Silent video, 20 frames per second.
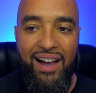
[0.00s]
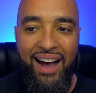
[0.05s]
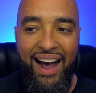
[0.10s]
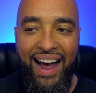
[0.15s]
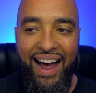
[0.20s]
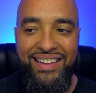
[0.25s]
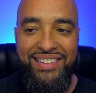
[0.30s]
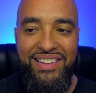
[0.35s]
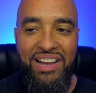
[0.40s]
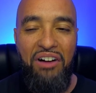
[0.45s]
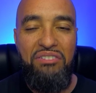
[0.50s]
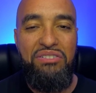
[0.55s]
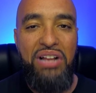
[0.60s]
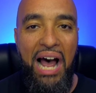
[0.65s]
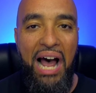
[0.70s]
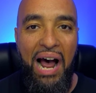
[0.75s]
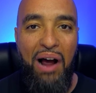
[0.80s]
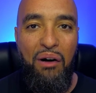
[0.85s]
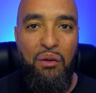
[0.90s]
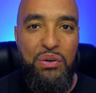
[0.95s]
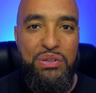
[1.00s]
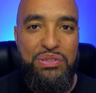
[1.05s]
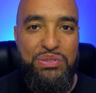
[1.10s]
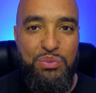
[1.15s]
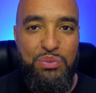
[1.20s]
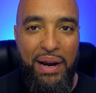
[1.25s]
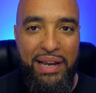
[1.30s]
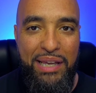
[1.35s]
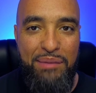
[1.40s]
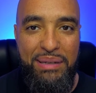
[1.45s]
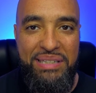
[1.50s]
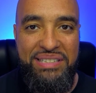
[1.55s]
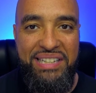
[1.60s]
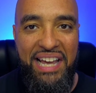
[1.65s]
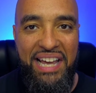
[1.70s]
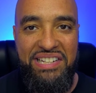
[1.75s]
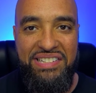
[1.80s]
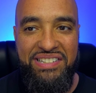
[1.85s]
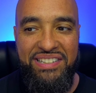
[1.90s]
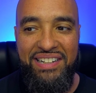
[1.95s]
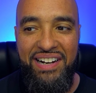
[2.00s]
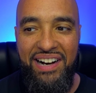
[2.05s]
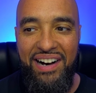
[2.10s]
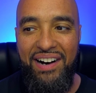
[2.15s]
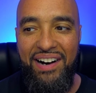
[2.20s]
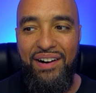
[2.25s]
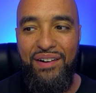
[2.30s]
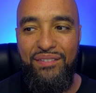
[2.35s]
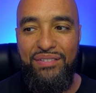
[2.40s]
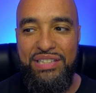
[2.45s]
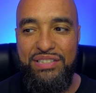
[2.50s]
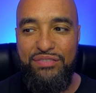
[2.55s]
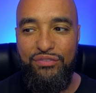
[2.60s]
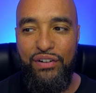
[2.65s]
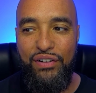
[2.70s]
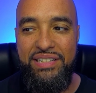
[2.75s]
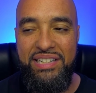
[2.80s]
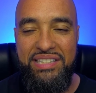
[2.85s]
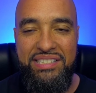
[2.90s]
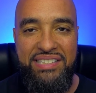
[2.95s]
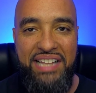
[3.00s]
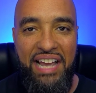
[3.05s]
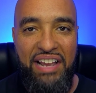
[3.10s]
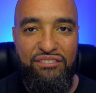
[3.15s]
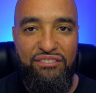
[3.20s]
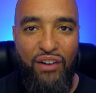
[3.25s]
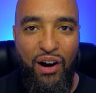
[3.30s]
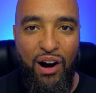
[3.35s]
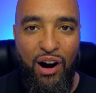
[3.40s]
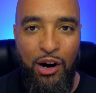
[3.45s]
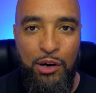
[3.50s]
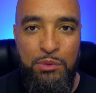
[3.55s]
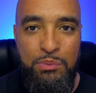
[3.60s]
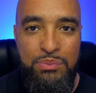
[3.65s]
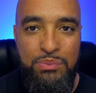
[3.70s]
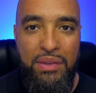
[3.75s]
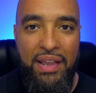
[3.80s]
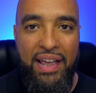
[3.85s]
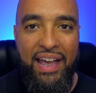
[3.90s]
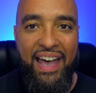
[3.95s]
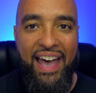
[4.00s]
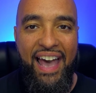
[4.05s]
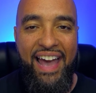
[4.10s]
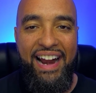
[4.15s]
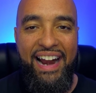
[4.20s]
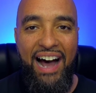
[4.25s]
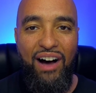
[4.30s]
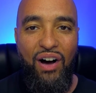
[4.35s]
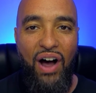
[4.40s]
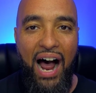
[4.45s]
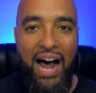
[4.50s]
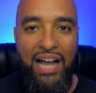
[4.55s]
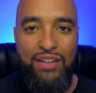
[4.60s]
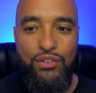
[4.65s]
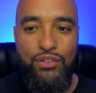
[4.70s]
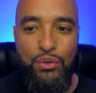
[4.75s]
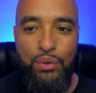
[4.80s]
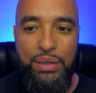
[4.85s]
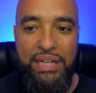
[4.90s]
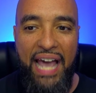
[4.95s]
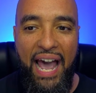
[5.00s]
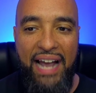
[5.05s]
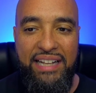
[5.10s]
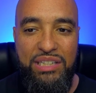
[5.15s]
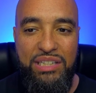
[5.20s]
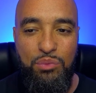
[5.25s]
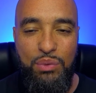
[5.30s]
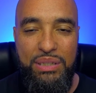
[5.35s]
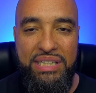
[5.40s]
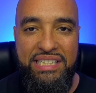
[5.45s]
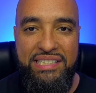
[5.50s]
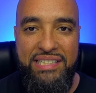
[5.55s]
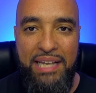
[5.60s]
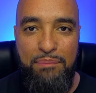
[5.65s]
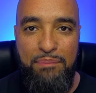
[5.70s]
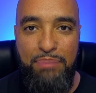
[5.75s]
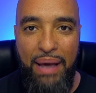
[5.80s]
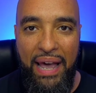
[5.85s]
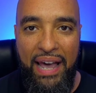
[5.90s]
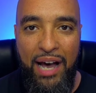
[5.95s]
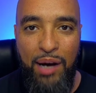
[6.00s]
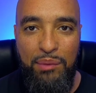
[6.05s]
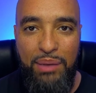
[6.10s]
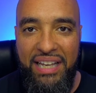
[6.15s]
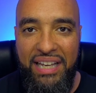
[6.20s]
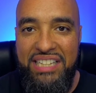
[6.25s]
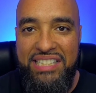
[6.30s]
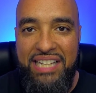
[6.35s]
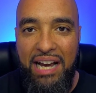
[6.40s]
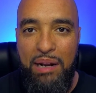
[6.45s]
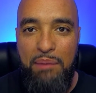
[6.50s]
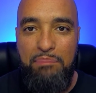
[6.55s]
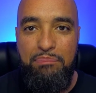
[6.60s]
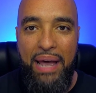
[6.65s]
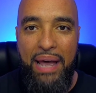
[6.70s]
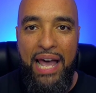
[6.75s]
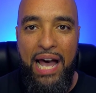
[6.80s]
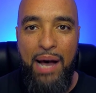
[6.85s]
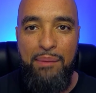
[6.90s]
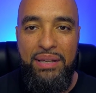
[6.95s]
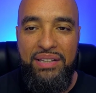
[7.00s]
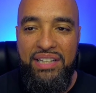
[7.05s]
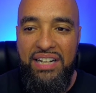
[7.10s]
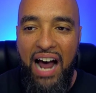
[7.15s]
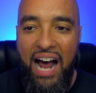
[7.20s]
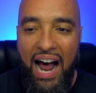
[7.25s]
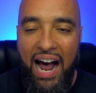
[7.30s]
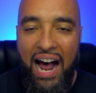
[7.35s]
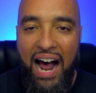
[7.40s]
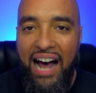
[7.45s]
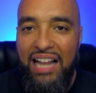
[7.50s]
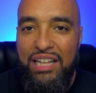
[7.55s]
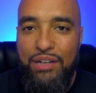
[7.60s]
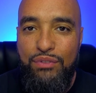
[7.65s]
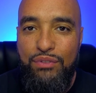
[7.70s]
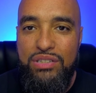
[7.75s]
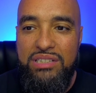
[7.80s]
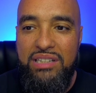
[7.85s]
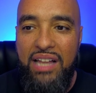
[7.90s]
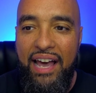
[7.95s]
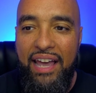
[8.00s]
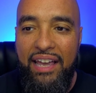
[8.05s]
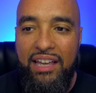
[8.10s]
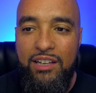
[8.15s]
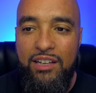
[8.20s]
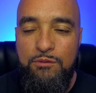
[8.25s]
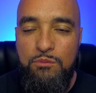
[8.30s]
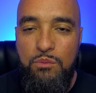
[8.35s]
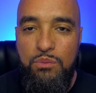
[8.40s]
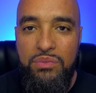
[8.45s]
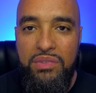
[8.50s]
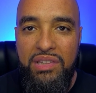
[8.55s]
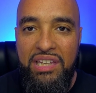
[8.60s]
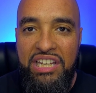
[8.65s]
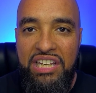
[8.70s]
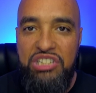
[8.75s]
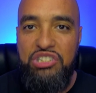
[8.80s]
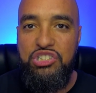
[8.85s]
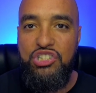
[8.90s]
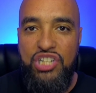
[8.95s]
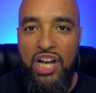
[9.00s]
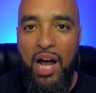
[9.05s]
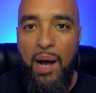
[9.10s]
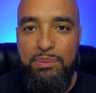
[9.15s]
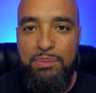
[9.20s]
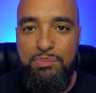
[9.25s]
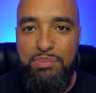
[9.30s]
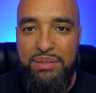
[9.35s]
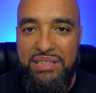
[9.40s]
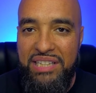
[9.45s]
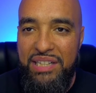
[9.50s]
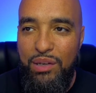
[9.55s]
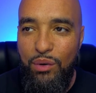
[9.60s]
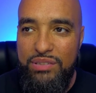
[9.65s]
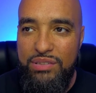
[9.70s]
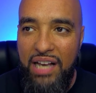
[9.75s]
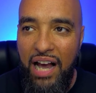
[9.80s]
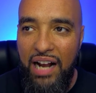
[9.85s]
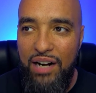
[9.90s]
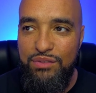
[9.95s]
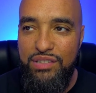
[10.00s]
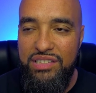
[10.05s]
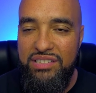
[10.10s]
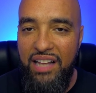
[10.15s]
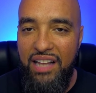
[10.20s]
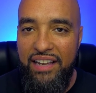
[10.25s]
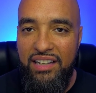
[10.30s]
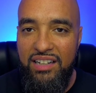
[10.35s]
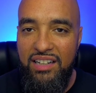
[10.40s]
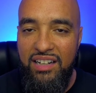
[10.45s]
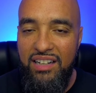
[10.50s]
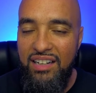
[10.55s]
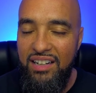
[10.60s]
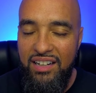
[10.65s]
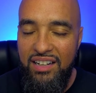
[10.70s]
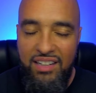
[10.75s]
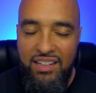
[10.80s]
I loved Howard's recommendation of his friend at State Farm, and how Oliver reacted when he said bam. Like, he shouted bam, and then Oliver's like, he jumped, but then there was kind of just like a,